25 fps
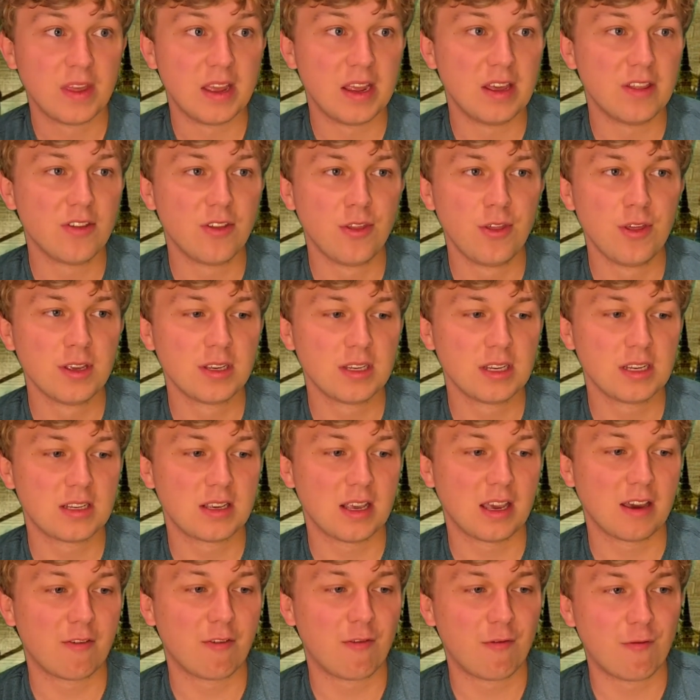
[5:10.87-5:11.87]
either this is
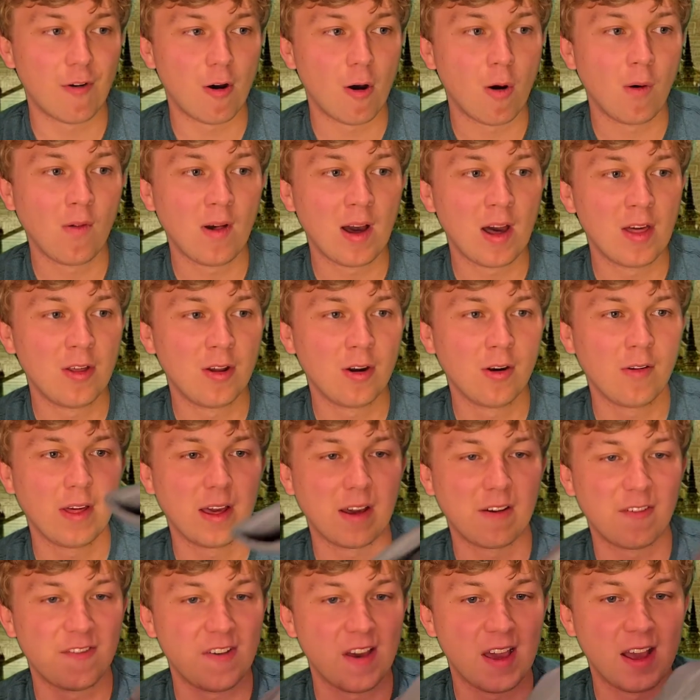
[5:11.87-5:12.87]
like faux leather,
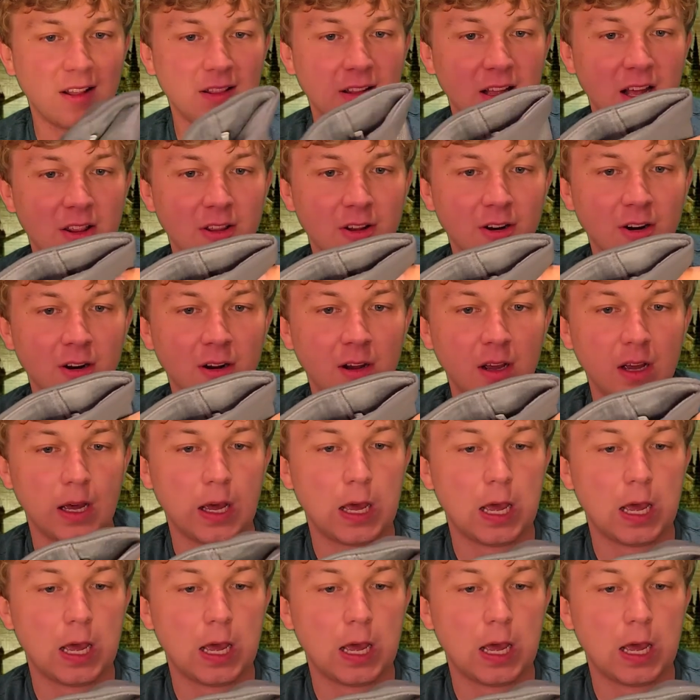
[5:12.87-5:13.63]
like fake leather,